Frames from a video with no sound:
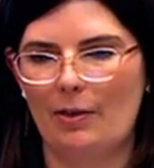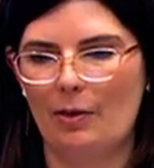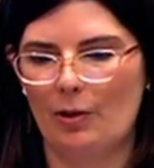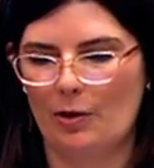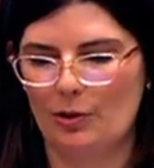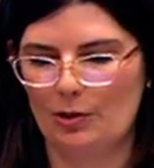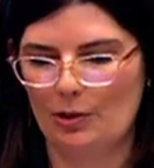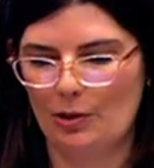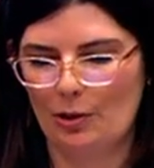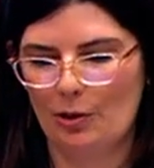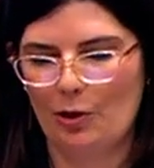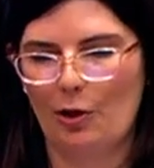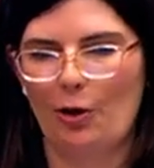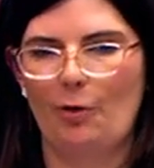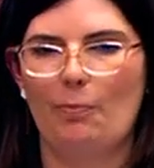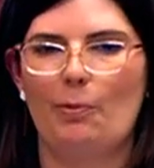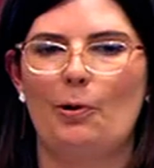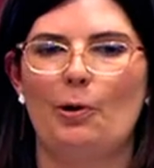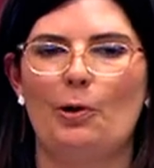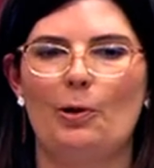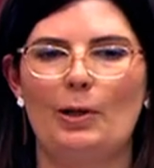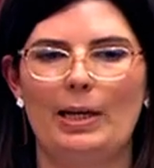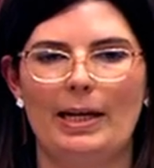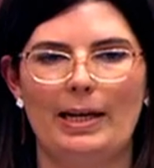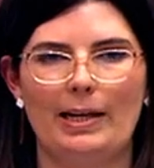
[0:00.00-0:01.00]
Those who know
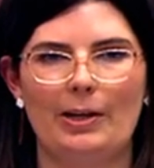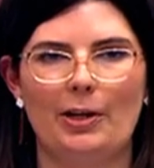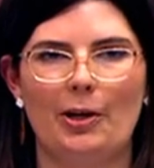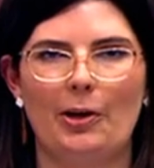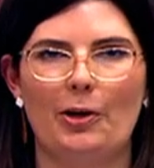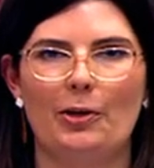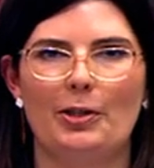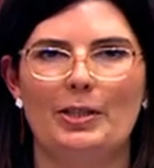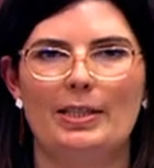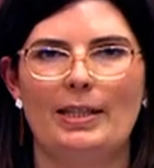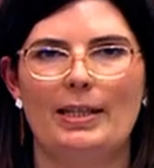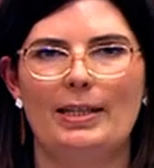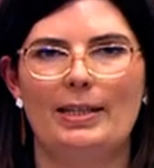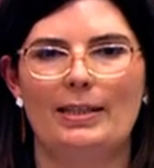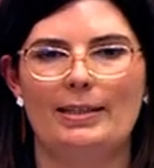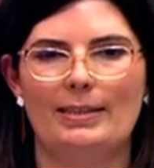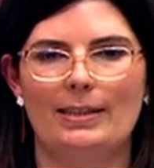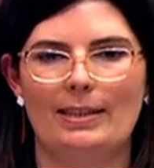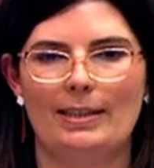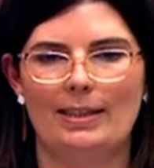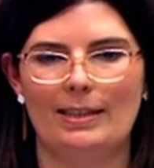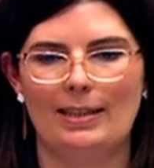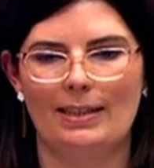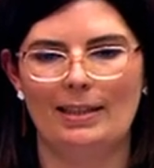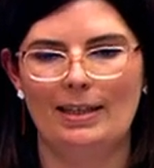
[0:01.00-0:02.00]
Pauline know she is
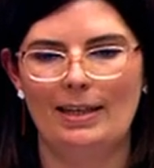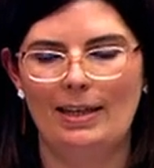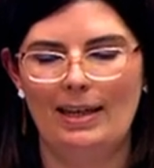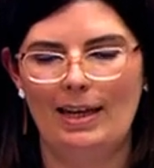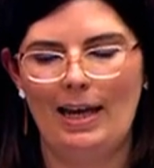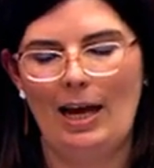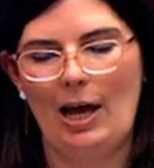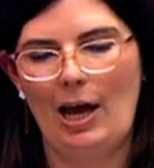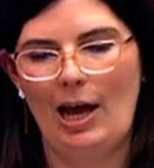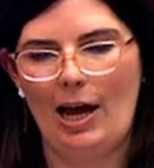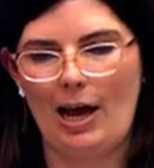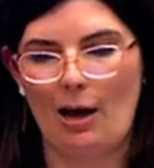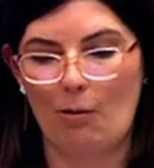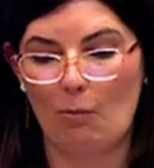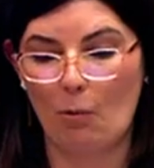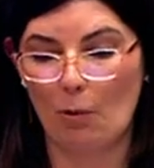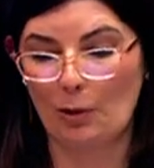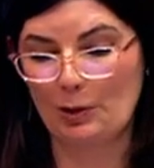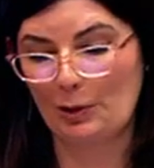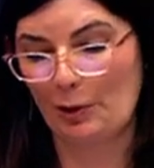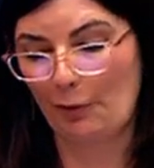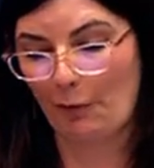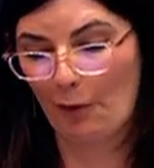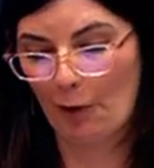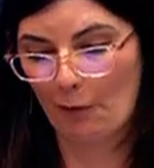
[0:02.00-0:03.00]

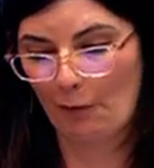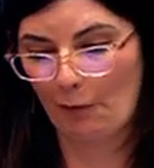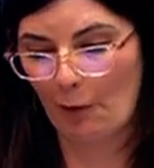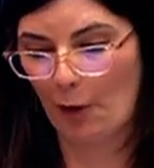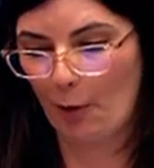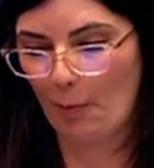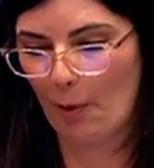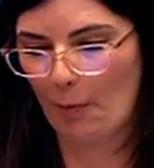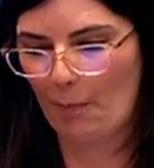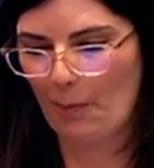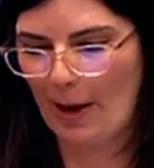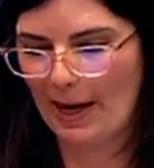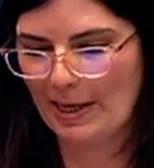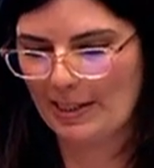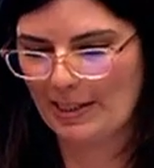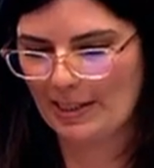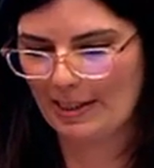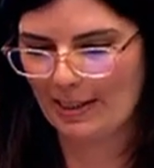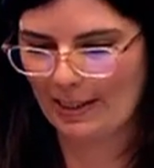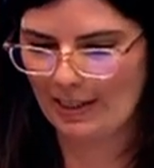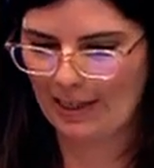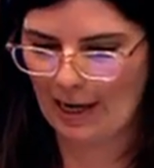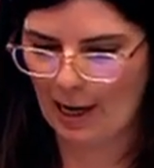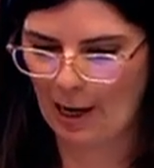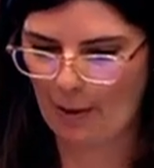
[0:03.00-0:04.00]
was a firm and
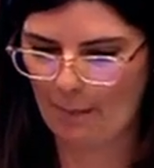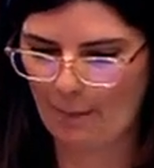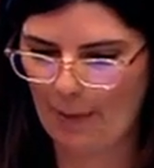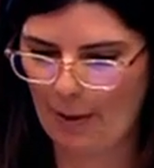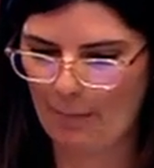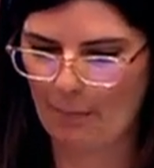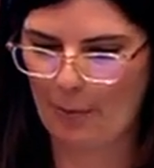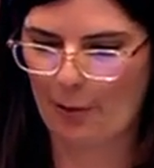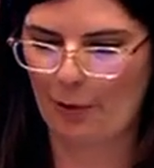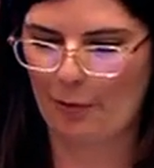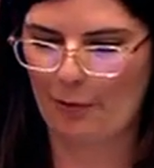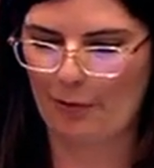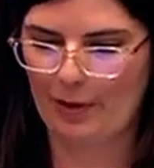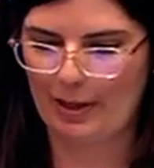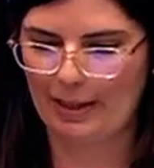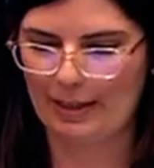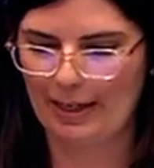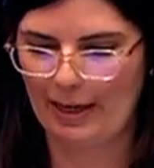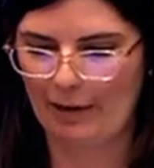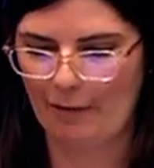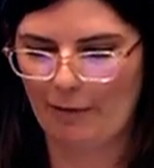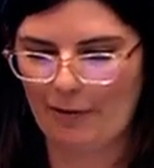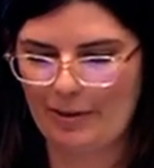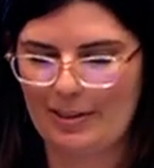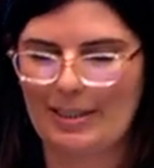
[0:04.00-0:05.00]
passionate member of the
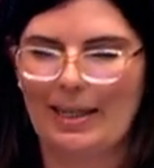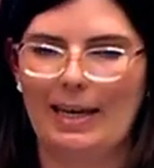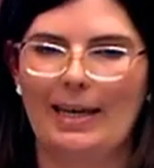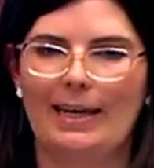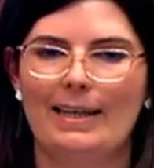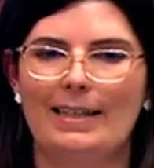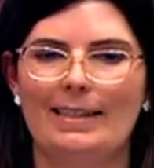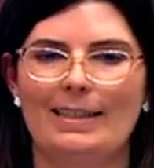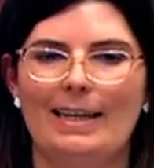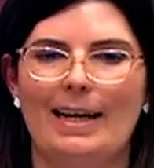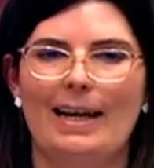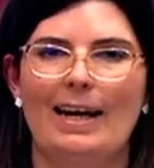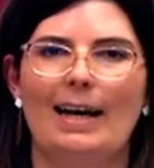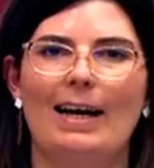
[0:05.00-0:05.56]
left, and